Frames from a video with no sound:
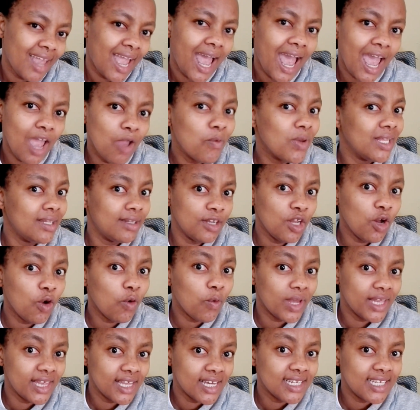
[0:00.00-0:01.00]
I will know
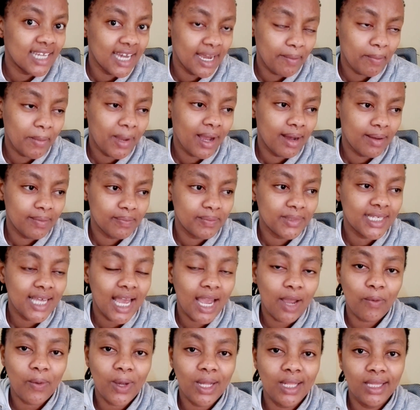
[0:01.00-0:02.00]
when the time comes.
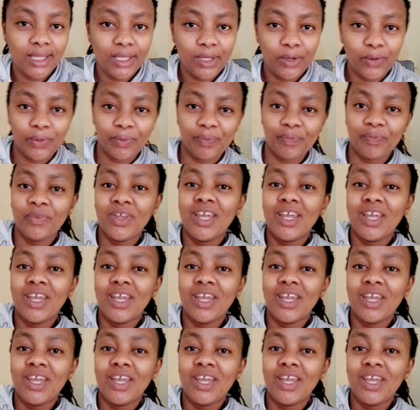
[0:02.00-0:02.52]
I will know.